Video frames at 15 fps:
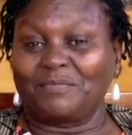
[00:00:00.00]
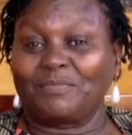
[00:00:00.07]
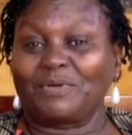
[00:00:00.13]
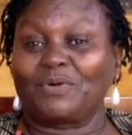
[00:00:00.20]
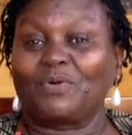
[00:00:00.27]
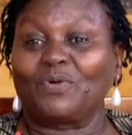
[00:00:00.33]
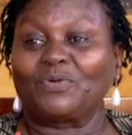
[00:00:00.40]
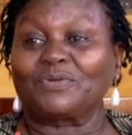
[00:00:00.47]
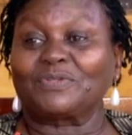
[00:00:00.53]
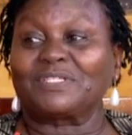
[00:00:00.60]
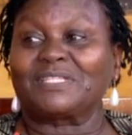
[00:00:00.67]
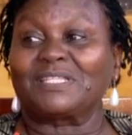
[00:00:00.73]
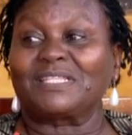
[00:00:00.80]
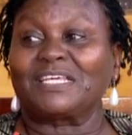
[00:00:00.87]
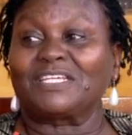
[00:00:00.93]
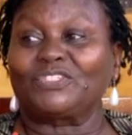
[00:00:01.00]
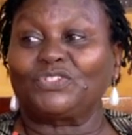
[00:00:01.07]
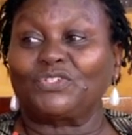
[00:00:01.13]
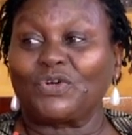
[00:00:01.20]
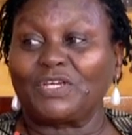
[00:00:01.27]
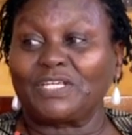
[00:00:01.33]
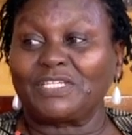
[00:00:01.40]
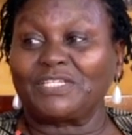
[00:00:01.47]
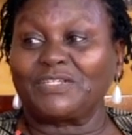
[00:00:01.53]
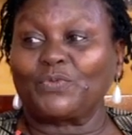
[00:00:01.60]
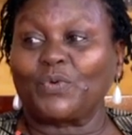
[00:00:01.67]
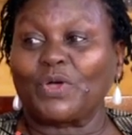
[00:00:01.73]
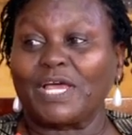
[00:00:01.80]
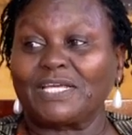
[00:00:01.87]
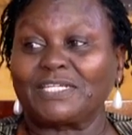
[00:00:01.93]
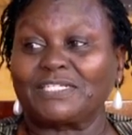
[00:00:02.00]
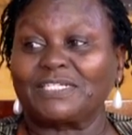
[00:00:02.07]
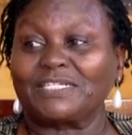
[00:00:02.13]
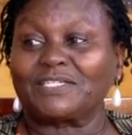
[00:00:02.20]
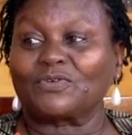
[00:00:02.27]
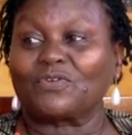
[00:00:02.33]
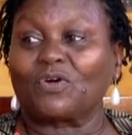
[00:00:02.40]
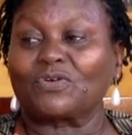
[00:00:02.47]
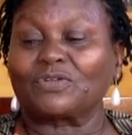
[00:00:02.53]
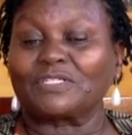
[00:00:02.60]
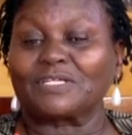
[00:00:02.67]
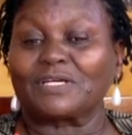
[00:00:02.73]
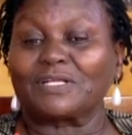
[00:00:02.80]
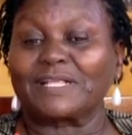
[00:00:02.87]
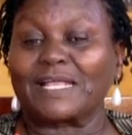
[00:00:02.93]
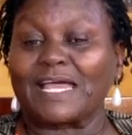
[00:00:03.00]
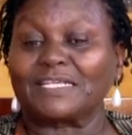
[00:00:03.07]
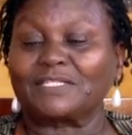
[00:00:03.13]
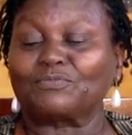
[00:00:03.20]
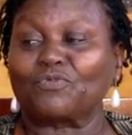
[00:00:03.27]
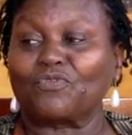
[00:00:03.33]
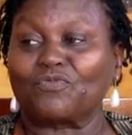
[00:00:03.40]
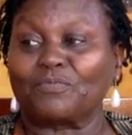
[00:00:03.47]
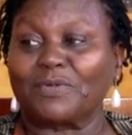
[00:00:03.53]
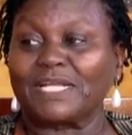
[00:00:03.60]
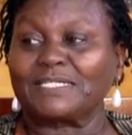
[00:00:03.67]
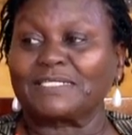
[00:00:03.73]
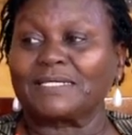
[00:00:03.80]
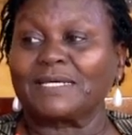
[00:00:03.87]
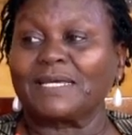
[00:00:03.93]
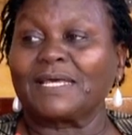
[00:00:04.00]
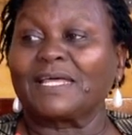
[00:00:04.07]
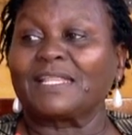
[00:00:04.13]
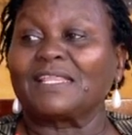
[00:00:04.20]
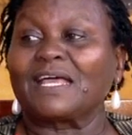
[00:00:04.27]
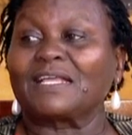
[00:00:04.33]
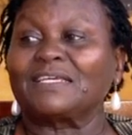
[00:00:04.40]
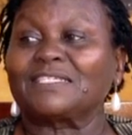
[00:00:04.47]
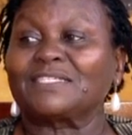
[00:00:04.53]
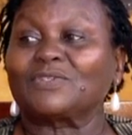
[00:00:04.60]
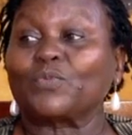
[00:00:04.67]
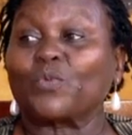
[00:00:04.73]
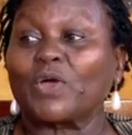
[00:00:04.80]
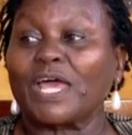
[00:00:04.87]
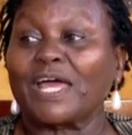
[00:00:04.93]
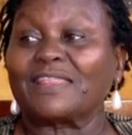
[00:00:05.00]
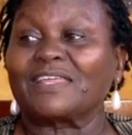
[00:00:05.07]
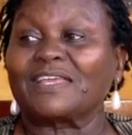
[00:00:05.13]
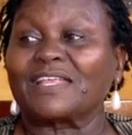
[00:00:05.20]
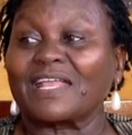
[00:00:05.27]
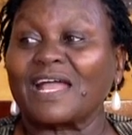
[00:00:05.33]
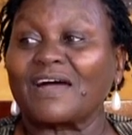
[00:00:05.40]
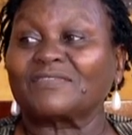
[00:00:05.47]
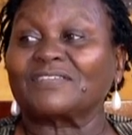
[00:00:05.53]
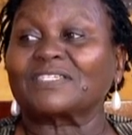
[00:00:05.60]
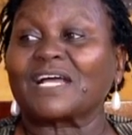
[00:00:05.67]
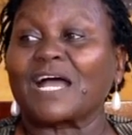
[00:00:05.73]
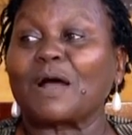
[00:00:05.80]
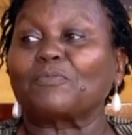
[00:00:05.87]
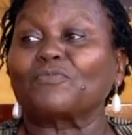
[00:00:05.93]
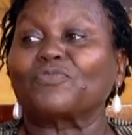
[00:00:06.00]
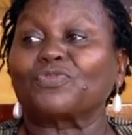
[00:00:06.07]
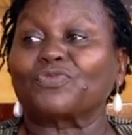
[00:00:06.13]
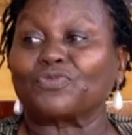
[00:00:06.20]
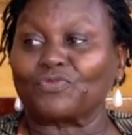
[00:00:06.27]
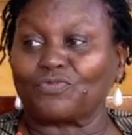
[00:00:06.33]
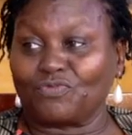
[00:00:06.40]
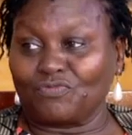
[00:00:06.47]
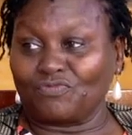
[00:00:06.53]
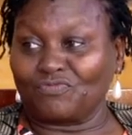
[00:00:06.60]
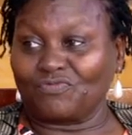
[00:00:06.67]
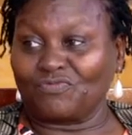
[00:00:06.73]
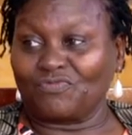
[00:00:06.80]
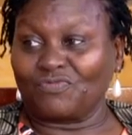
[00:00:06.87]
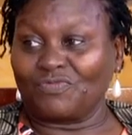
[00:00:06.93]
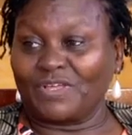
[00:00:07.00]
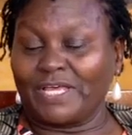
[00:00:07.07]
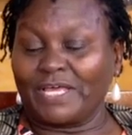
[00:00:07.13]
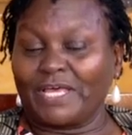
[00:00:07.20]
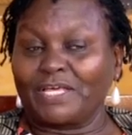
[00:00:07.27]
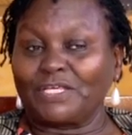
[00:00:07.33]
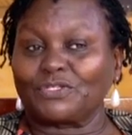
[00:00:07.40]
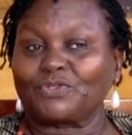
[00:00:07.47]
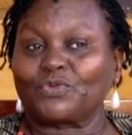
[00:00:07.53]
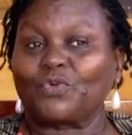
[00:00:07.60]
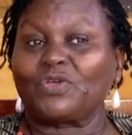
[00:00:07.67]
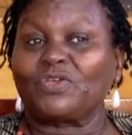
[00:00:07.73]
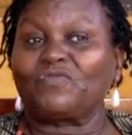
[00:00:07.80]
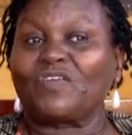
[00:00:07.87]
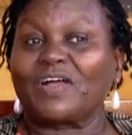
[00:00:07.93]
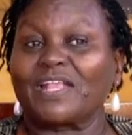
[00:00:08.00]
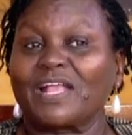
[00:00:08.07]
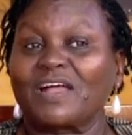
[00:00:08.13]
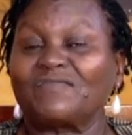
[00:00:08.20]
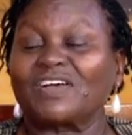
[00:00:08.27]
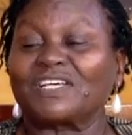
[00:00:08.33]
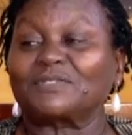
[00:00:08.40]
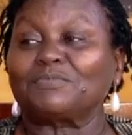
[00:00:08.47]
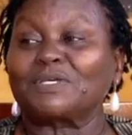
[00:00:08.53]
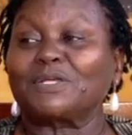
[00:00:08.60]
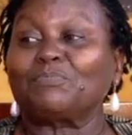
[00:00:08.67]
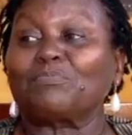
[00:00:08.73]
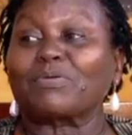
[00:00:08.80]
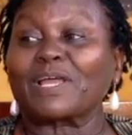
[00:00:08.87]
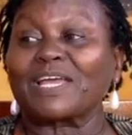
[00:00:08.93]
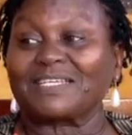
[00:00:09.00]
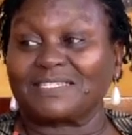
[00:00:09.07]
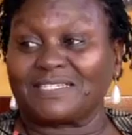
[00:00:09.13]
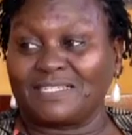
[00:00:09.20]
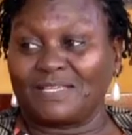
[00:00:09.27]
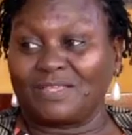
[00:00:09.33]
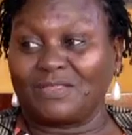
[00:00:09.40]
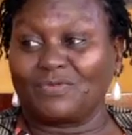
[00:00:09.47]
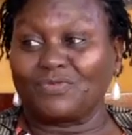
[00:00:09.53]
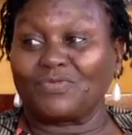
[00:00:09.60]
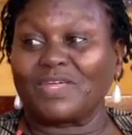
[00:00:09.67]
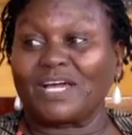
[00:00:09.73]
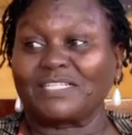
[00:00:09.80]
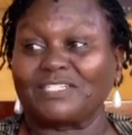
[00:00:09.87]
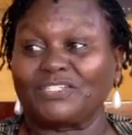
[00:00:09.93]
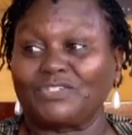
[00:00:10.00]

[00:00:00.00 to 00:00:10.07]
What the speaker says: Because the joint where she is causing nice movement, that is where the nerves come through. So if a nerve has been pressed through that